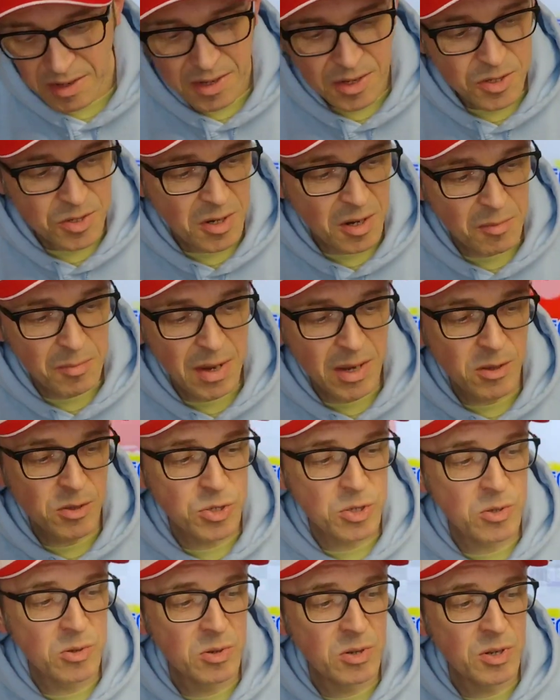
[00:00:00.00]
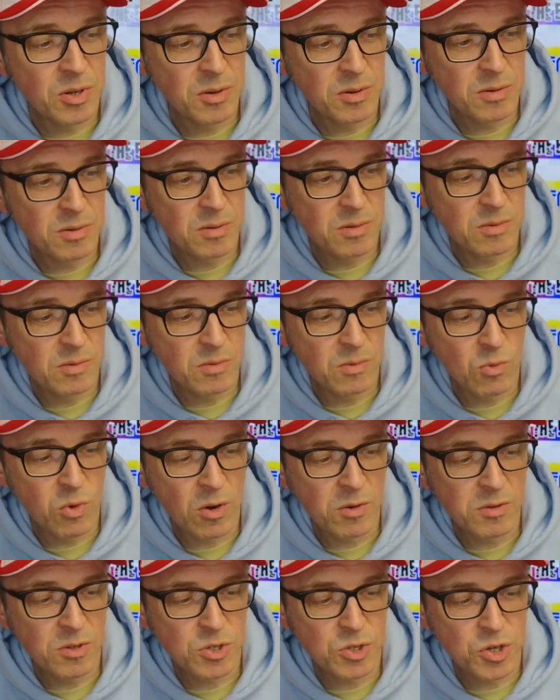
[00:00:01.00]
It's got Metal Slug
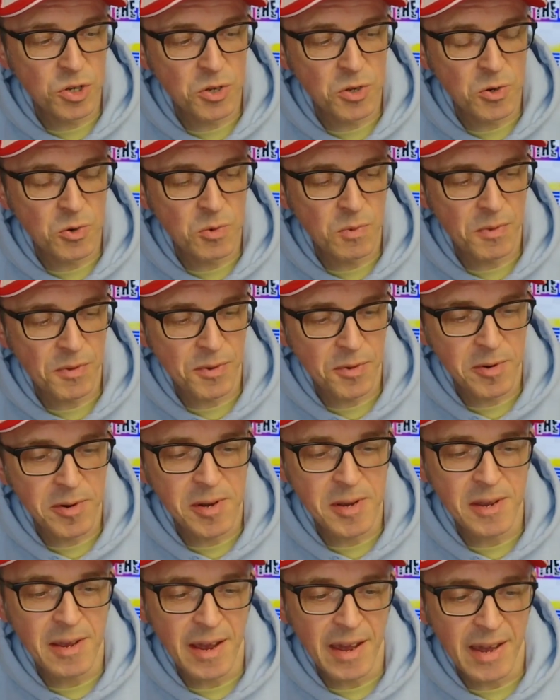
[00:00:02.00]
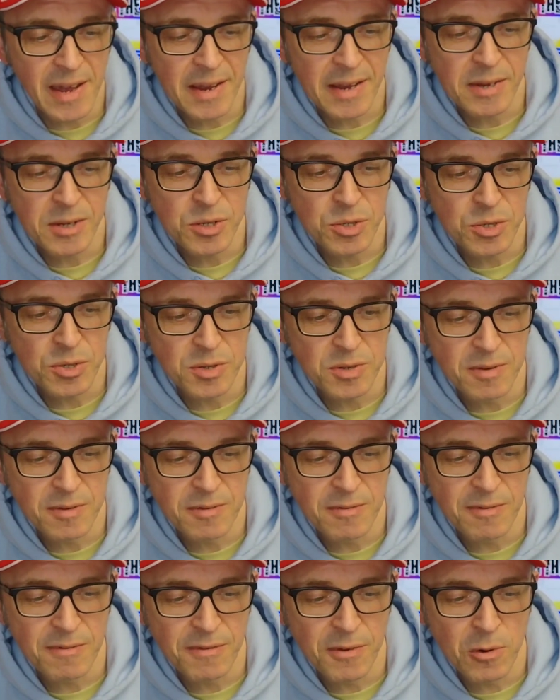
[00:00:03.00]
1, 2, 3, X,
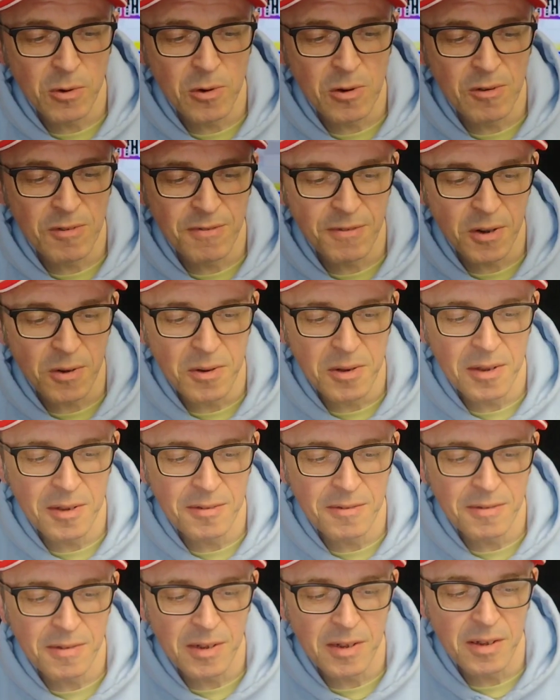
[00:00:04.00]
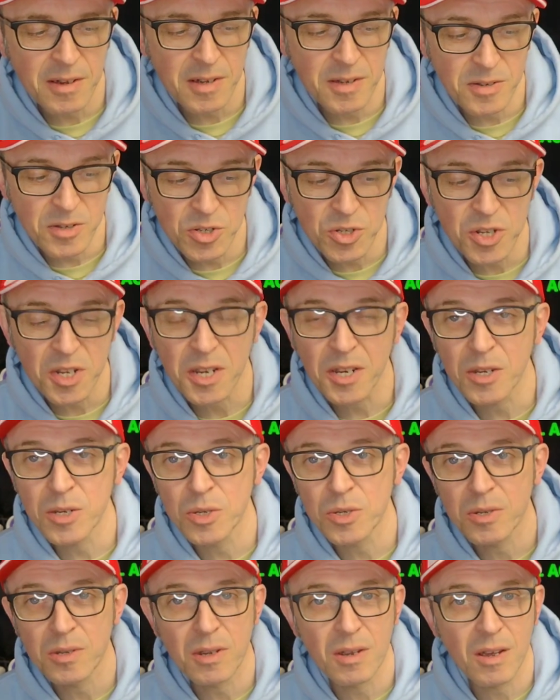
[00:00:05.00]
4, 5 and
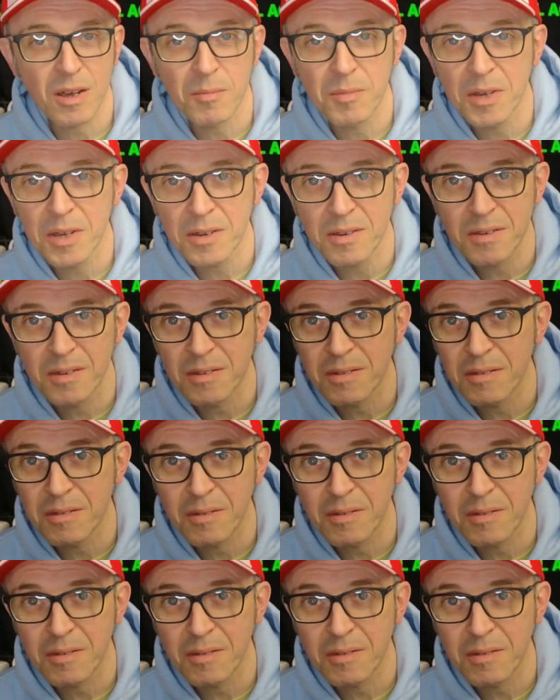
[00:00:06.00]
6. I mean,